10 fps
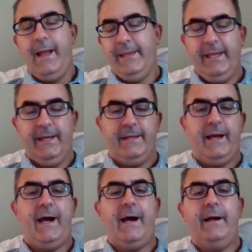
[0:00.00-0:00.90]
I can't
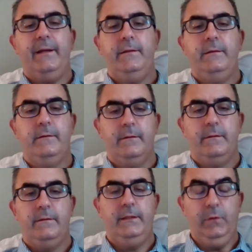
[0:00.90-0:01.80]
hide
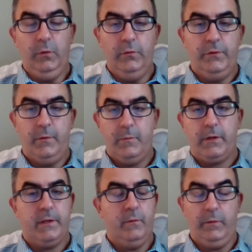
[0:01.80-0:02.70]
the old
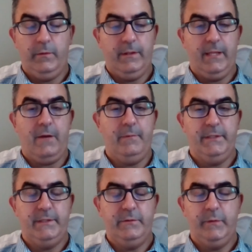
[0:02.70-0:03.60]
homework. It won't allow
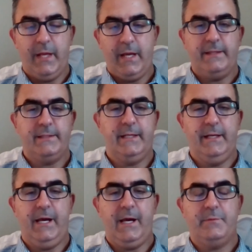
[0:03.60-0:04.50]
me to do that. That's
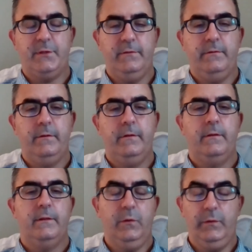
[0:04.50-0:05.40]
not an option.
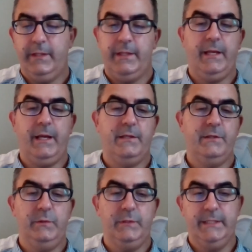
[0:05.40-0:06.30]
The only thing I
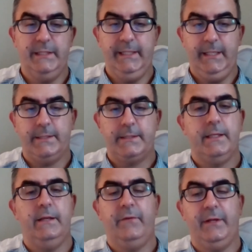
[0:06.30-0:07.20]
can do is delete it.
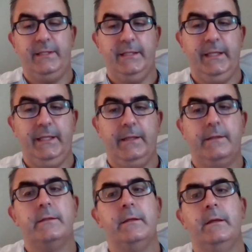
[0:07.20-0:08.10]
And if I delete
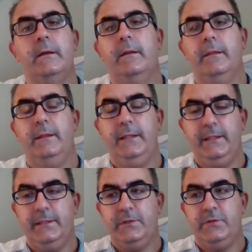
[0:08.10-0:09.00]
it,
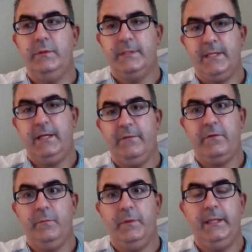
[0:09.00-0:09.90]
the students that
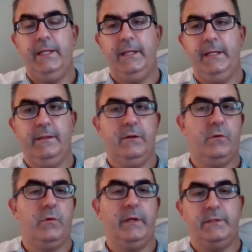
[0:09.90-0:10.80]
have completed it,
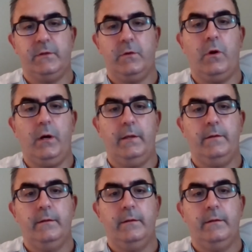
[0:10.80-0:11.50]
their grades are gone.